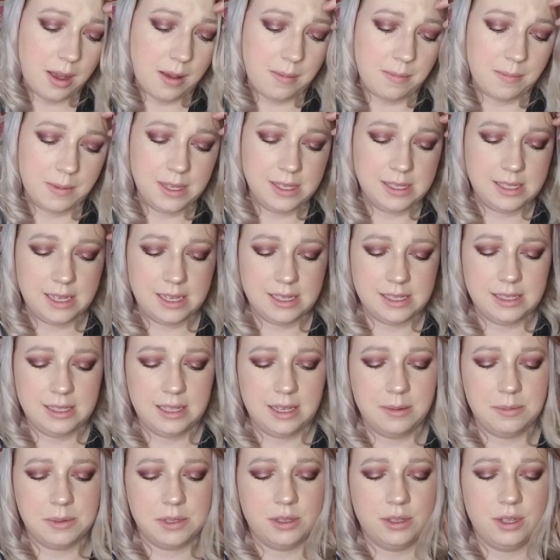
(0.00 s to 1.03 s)
This says
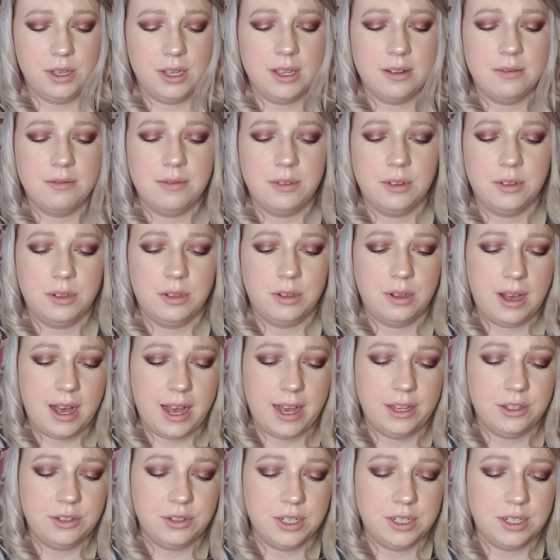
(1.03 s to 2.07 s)
lips look and feel
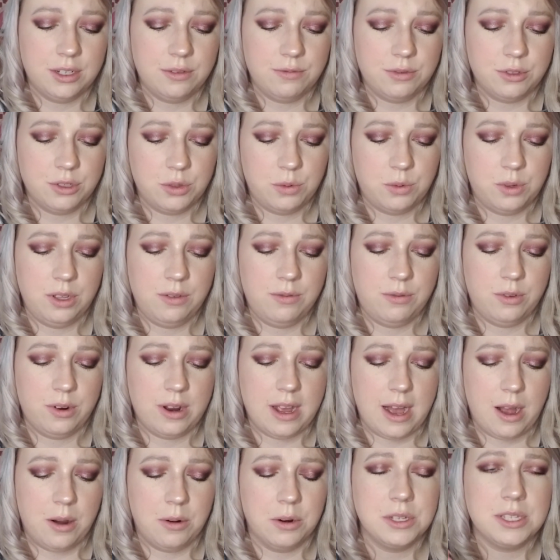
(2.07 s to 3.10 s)
hydrated for 24
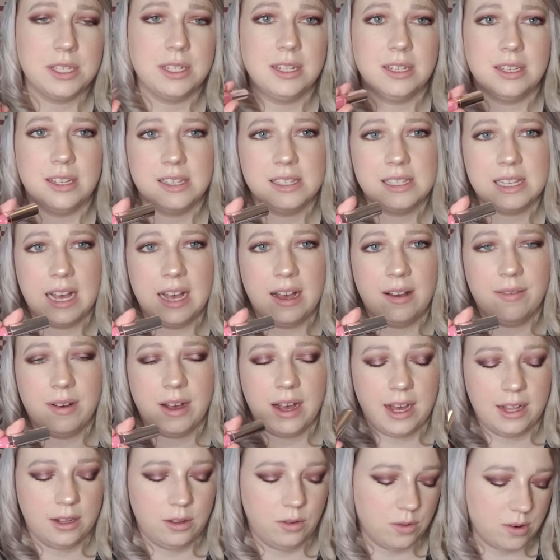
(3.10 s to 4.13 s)
hours, and it does have
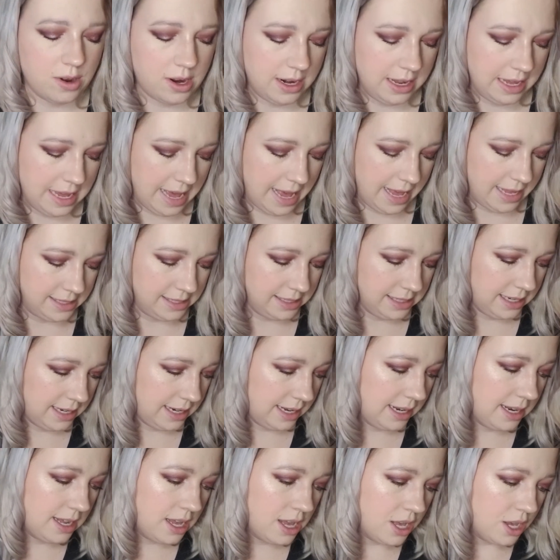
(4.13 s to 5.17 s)
hyaluronic acid in
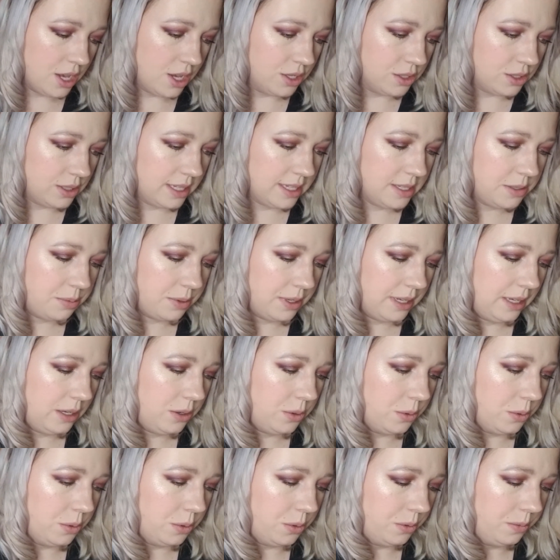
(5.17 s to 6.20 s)
it. So that's pretty
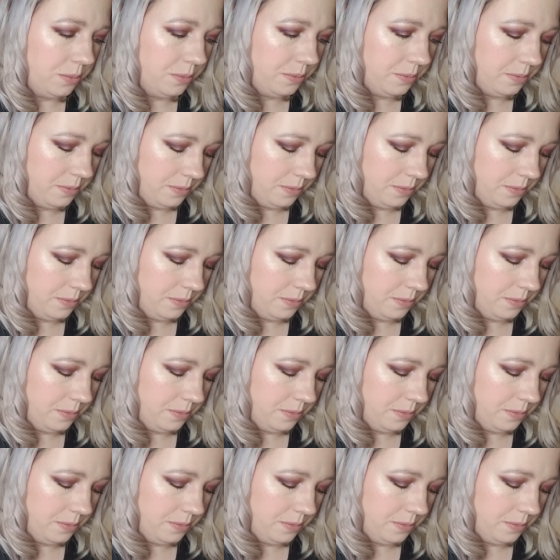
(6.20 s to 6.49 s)
cool.